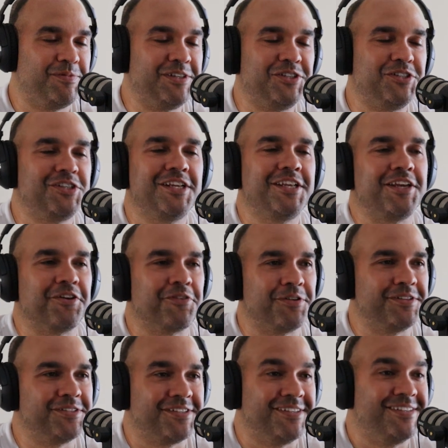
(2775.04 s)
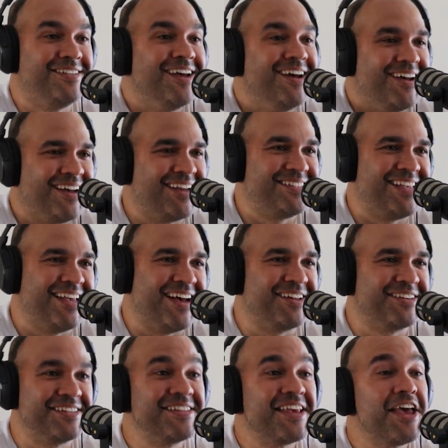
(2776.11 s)
shitting your insides
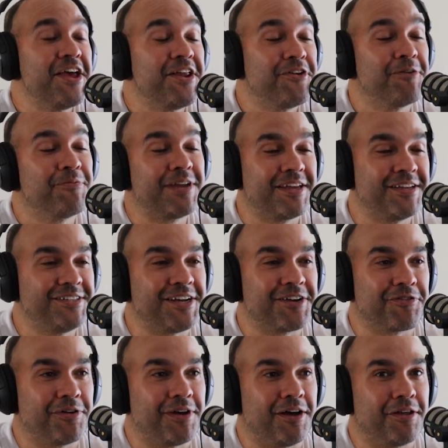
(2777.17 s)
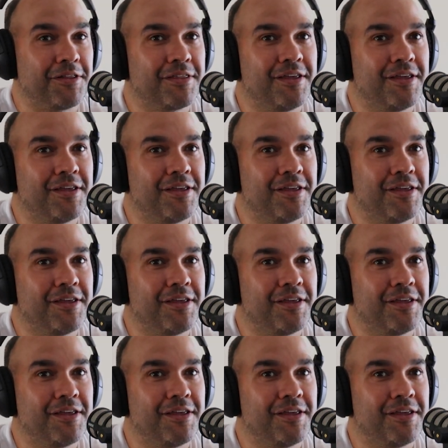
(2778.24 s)
out, just not being in general health.